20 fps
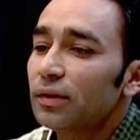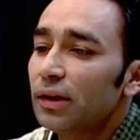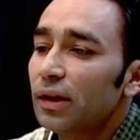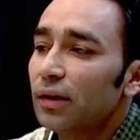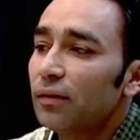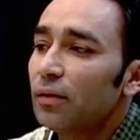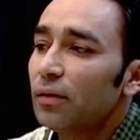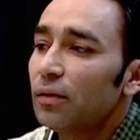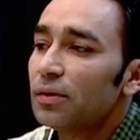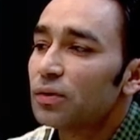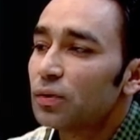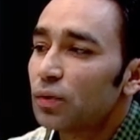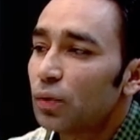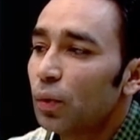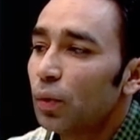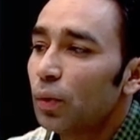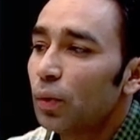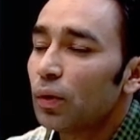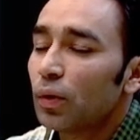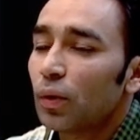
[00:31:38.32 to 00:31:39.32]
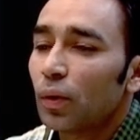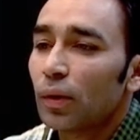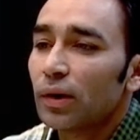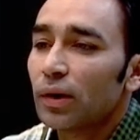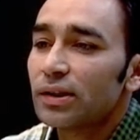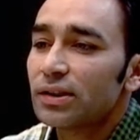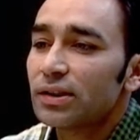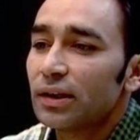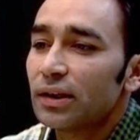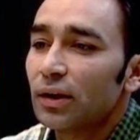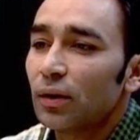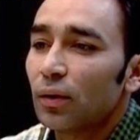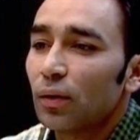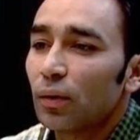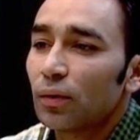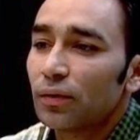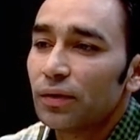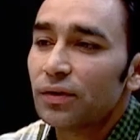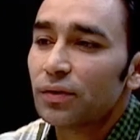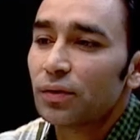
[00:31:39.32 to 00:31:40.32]
will be school, college in
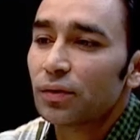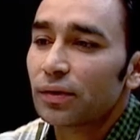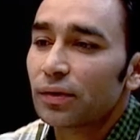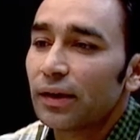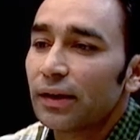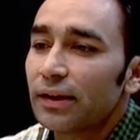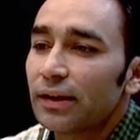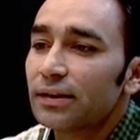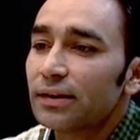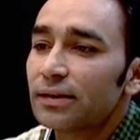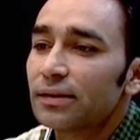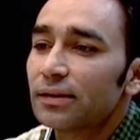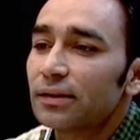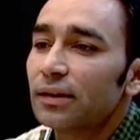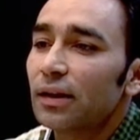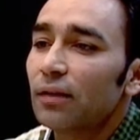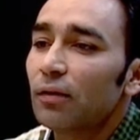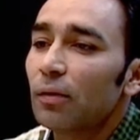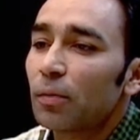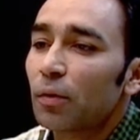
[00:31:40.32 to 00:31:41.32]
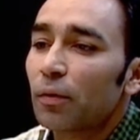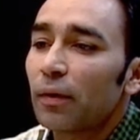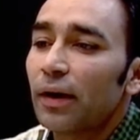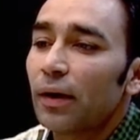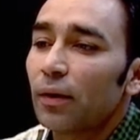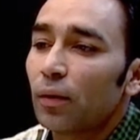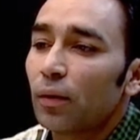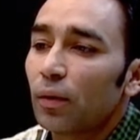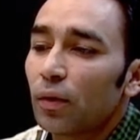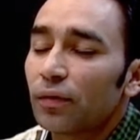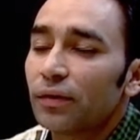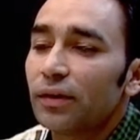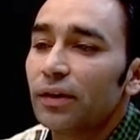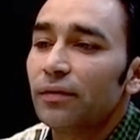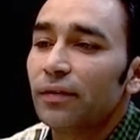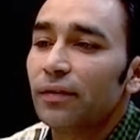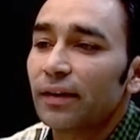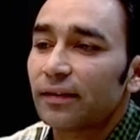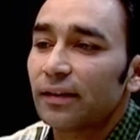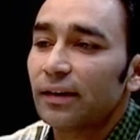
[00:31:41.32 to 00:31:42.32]
all of these societies. They will provide all of the
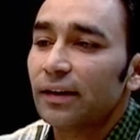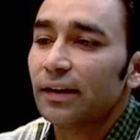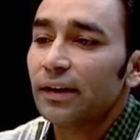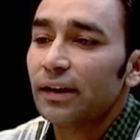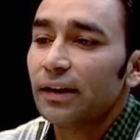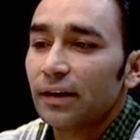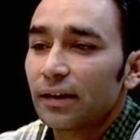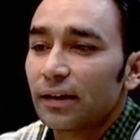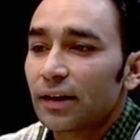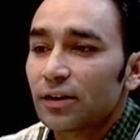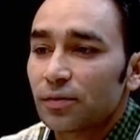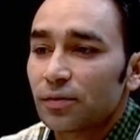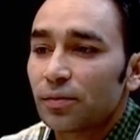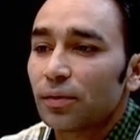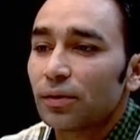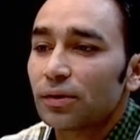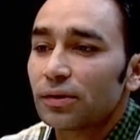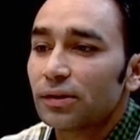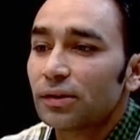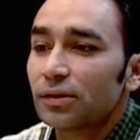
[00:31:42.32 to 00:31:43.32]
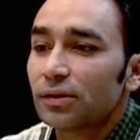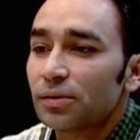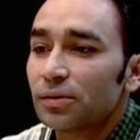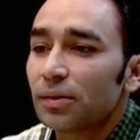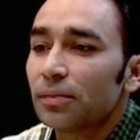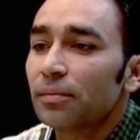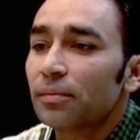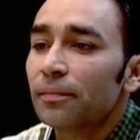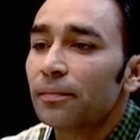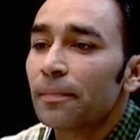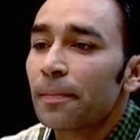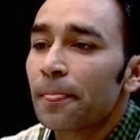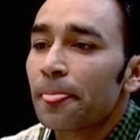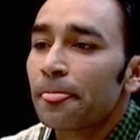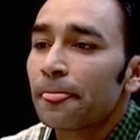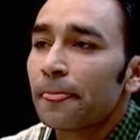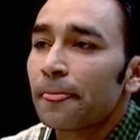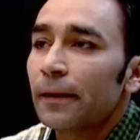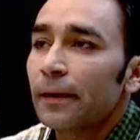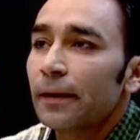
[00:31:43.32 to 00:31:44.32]
facility in transport system,
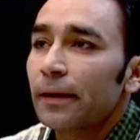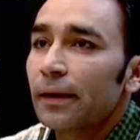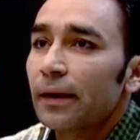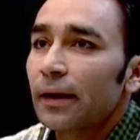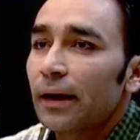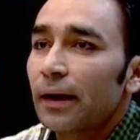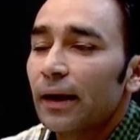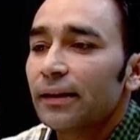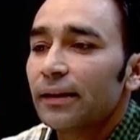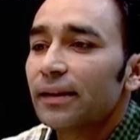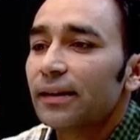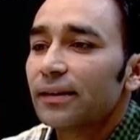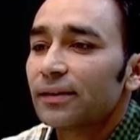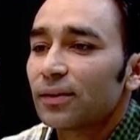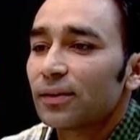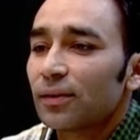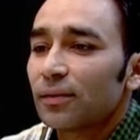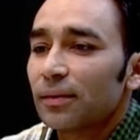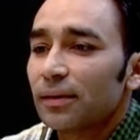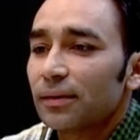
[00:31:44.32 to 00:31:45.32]
and that's all.